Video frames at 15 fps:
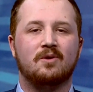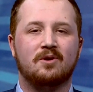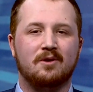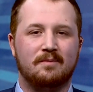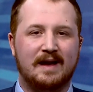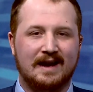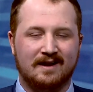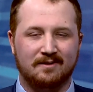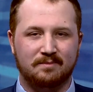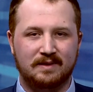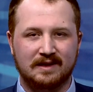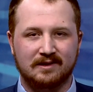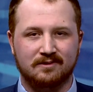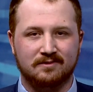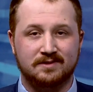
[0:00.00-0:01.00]
Welcome back,
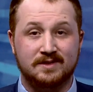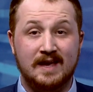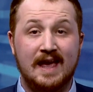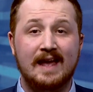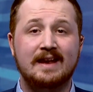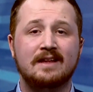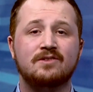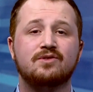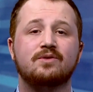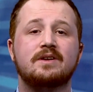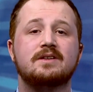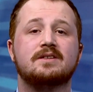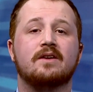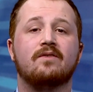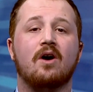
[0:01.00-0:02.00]
Peelers. Head
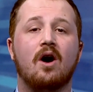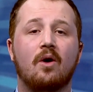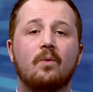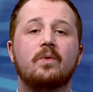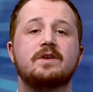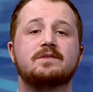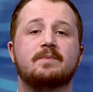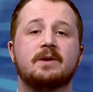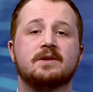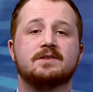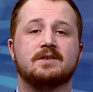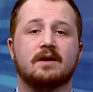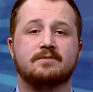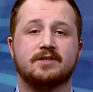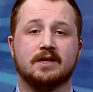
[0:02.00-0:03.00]
injuries have always been a
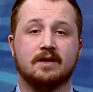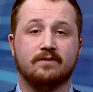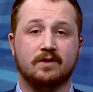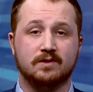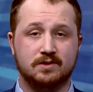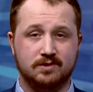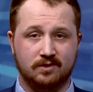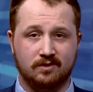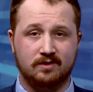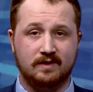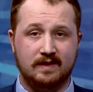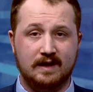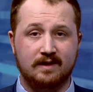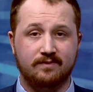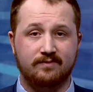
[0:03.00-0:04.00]
subject of concern
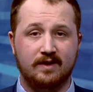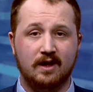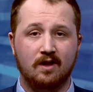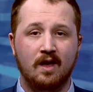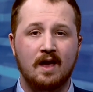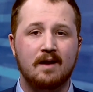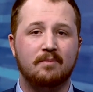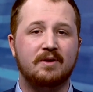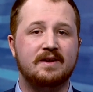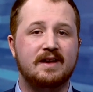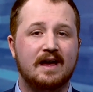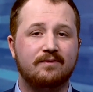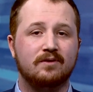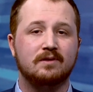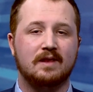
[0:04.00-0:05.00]
in the NFL, but
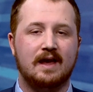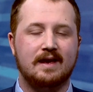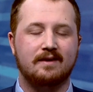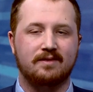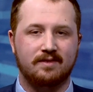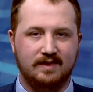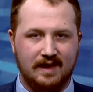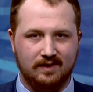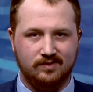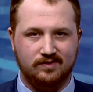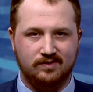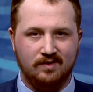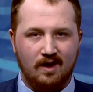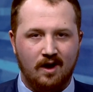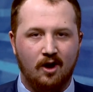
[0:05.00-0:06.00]
never like
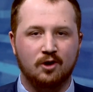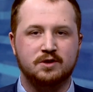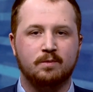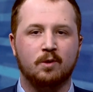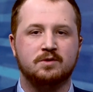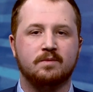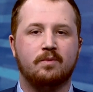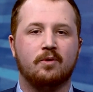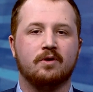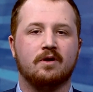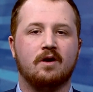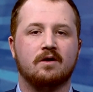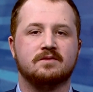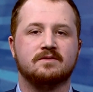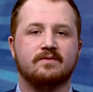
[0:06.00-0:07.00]
this. Our sports reporter
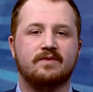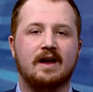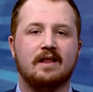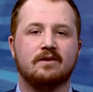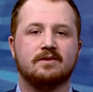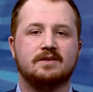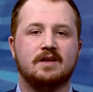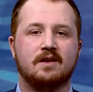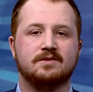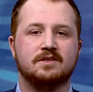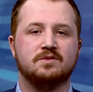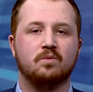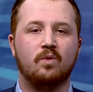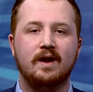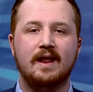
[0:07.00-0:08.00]
Carson Fowler tells
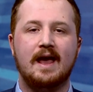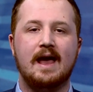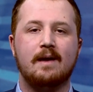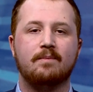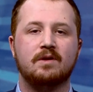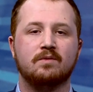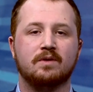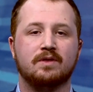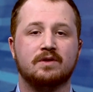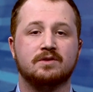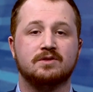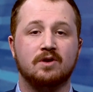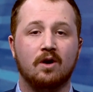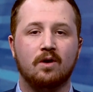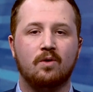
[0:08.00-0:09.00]
us what happened with the
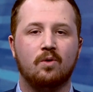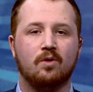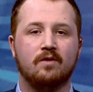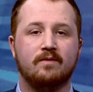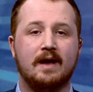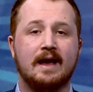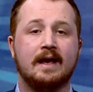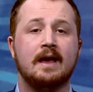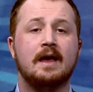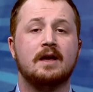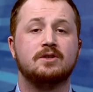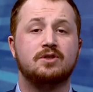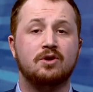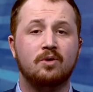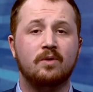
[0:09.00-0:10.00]
star quarterback
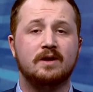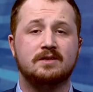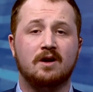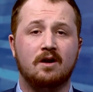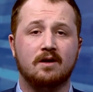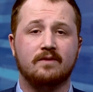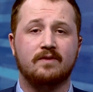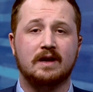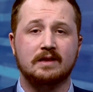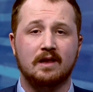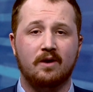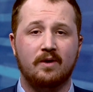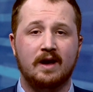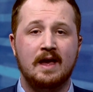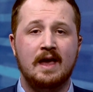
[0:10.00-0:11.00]
Tua
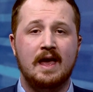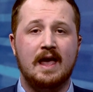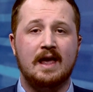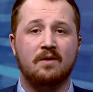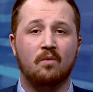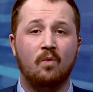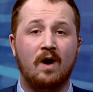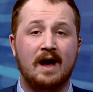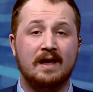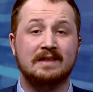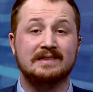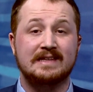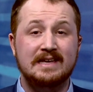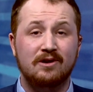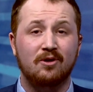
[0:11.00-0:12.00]
Tagovailoa and why
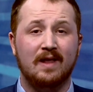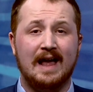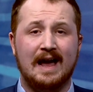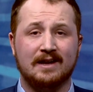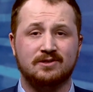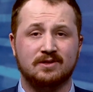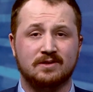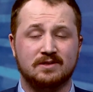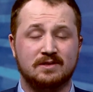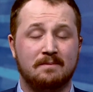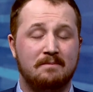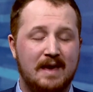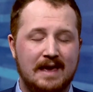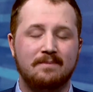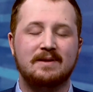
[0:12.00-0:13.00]
legal actions
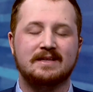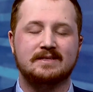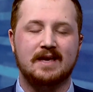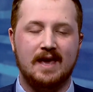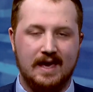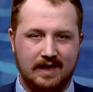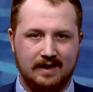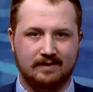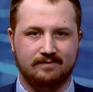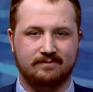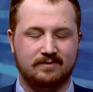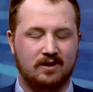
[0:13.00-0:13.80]
may be taken.